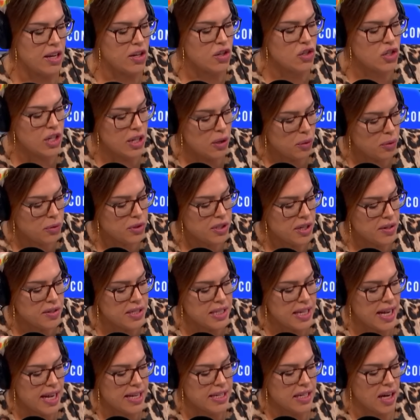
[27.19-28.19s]
She also
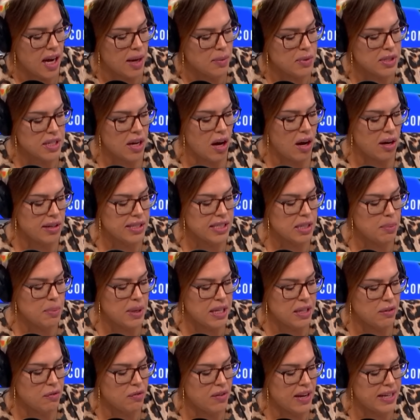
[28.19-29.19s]
said, "I was asked to
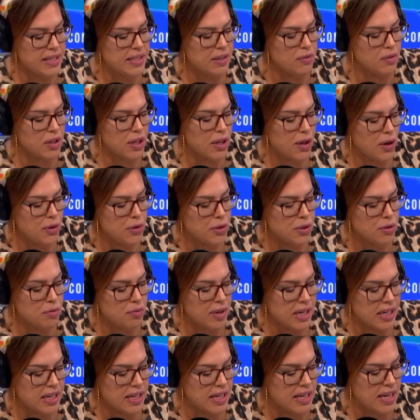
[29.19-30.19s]
be the face of a
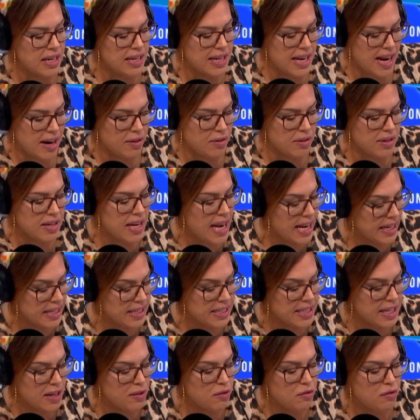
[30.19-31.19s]
ghost-written
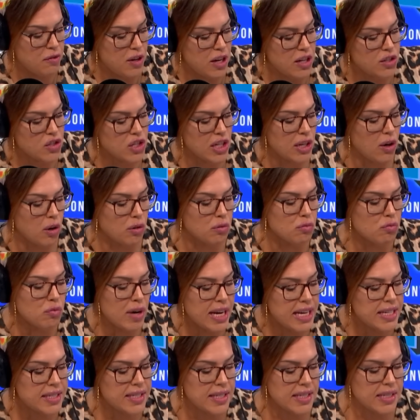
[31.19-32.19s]
negative verging on
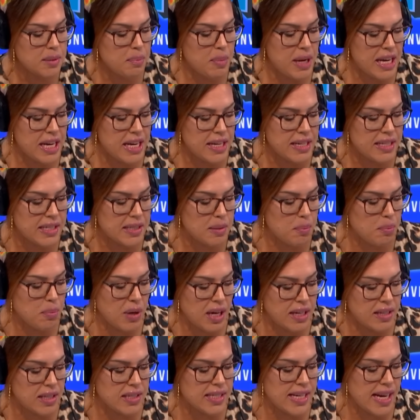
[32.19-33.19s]
racist piece
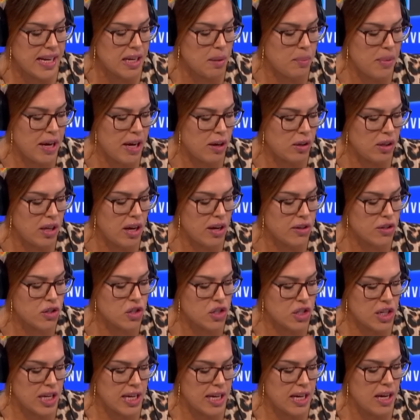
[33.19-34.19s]
by the Daily Mail
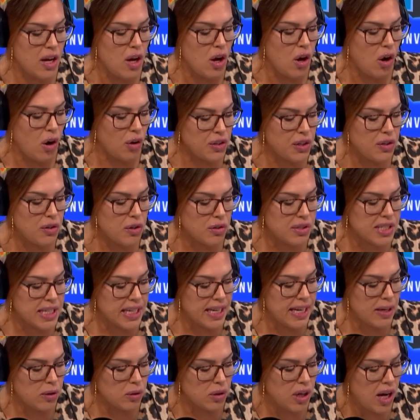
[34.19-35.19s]
last year on the
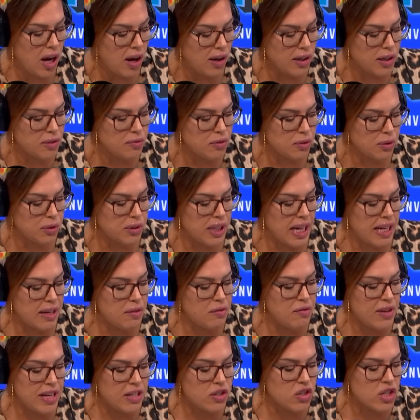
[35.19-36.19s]
Notting Hill Carnival, and
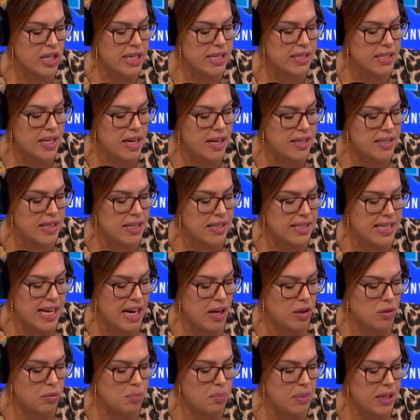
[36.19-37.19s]
eventually turned it
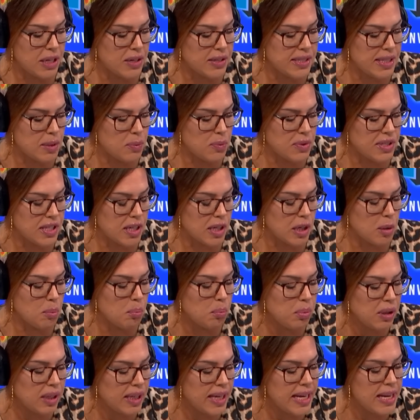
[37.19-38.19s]
down because it was a
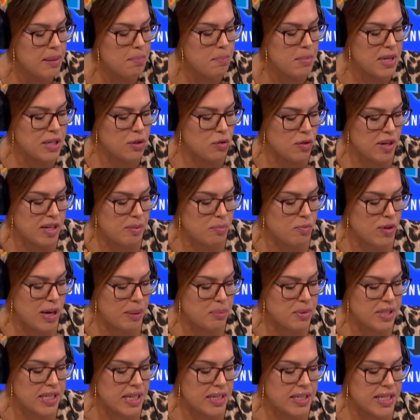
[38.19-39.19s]
complete
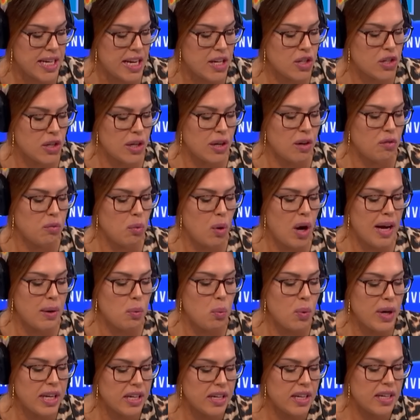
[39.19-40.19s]
misrepresentation of what I
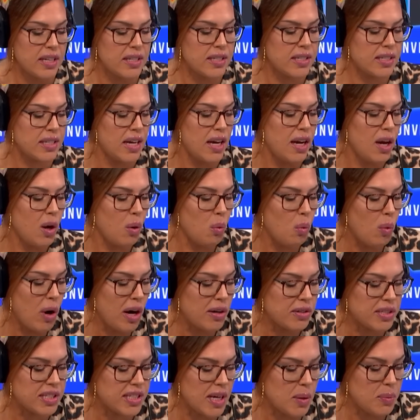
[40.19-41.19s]
witnessed
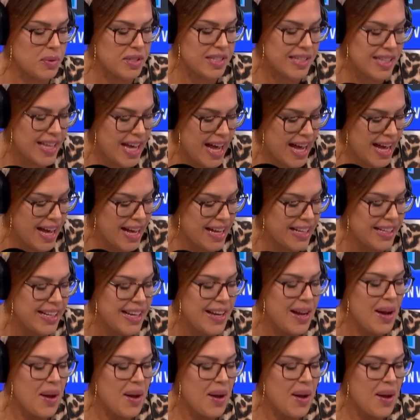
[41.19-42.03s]
whilst I was there."